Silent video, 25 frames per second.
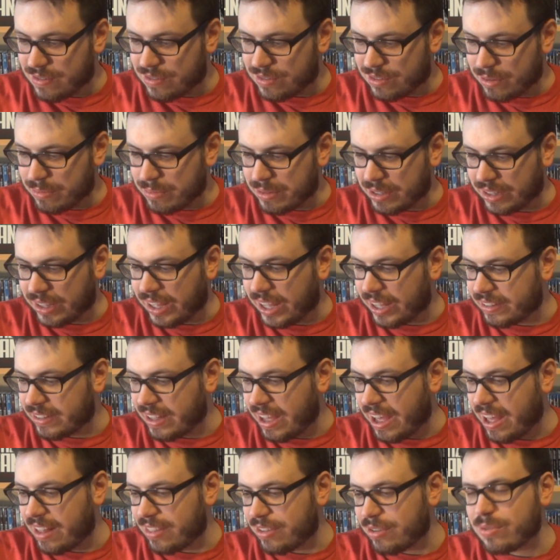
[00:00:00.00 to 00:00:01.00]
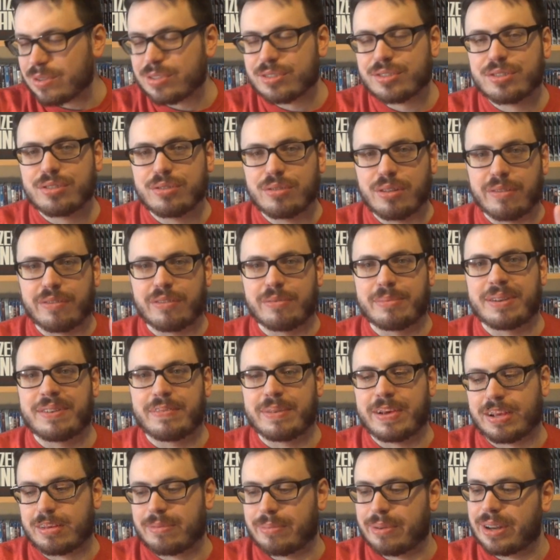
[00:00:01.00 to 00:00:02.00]
something like that. There was 2 of them he
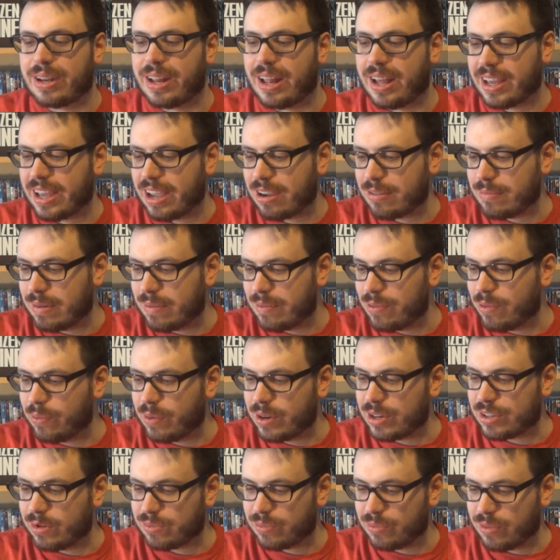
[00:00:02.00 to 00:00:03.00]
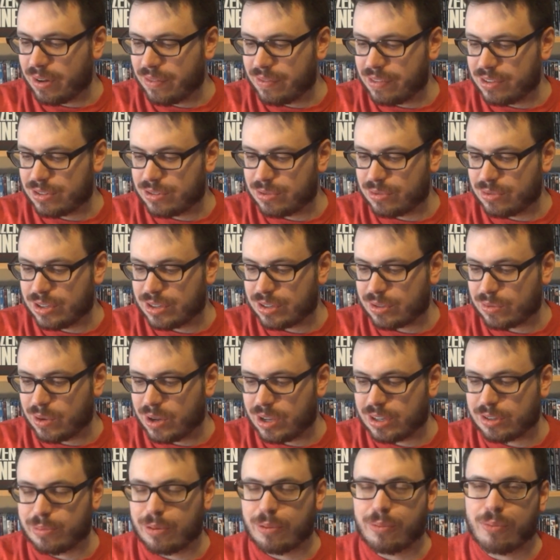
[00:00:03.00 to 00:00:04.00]
recommended. I can't remember which of the 2 this
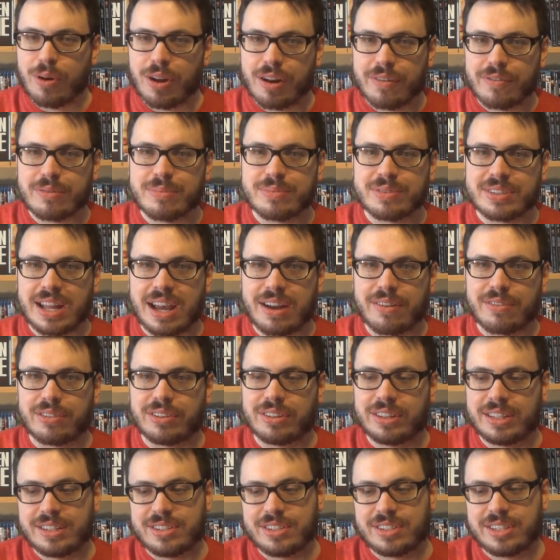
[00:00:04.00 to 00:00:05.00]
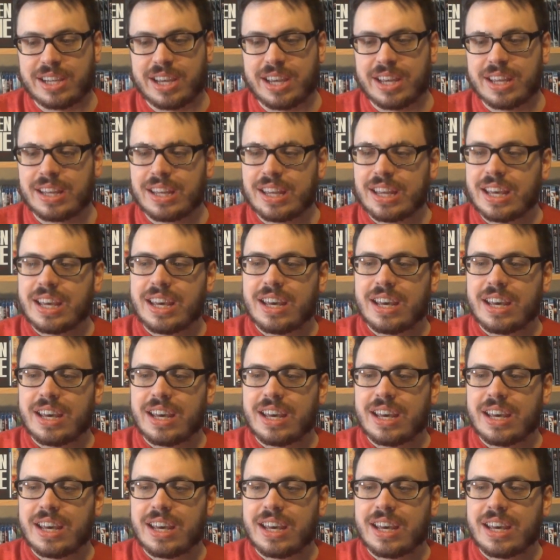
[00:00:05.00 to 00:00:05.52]
was, but one of them's not released yet.